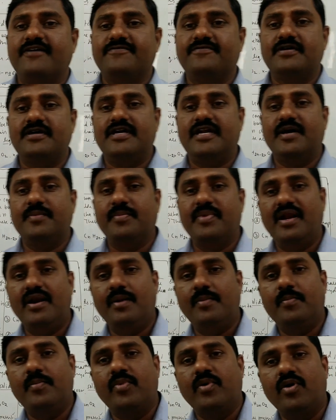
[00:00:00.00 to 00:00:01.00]
of
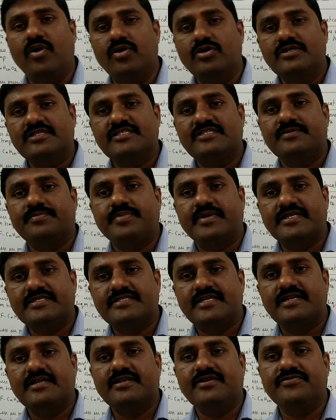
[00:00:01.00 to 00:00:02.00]
double bonds
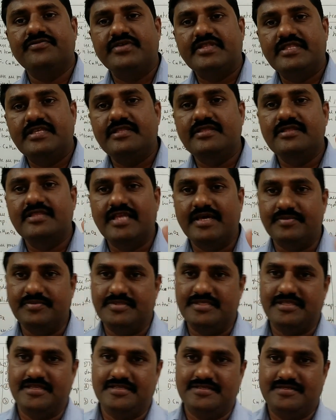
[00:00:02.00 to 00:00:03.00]
present within
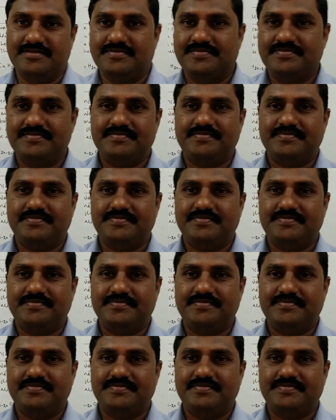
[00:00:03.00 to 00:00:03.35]
themselves.